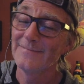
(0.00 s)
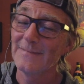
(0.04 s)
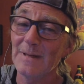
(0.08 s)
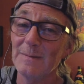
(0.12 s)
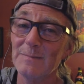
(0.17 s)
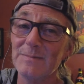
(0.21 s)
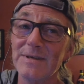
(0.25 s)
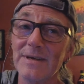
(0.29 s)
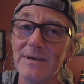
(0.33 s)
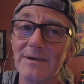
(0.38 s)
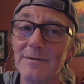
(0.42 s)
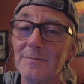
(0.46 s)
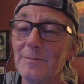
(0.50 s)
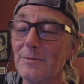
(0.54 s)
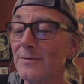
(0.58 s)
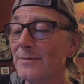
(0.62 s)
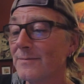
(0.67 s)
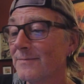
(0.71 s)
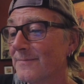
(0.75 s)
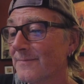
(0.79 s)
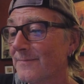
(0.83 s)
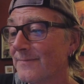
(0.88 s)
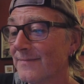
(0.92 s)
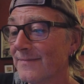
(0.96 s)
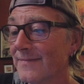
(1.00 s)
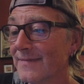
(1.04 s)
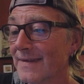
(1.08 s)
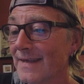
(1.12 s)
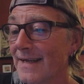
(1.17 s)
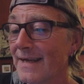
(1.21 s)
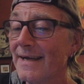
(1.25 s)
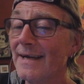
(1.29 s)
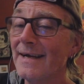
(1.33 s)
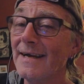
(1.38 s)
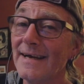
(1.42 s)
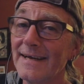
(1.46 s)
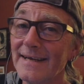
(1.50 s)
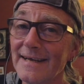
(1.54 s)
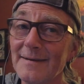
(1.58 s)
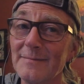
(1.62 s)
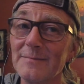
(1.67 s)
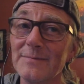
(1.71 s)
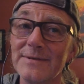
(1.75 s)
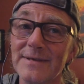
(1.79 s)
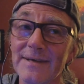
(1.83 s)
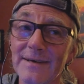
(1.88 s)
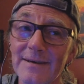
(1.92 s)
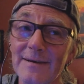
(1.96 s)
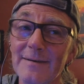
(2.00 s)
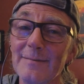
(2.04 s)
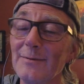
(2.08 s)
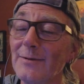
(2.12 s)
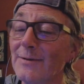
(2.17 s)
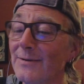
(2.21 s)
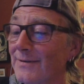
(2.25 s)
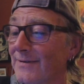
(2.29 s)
Terrible. I am terrible.